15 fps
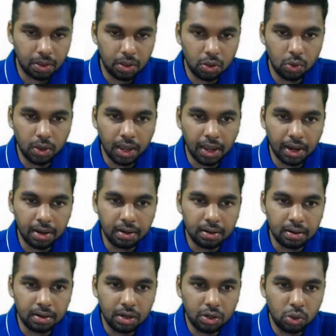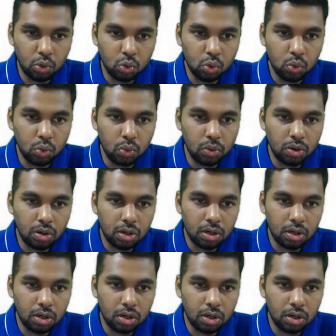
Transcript: you can do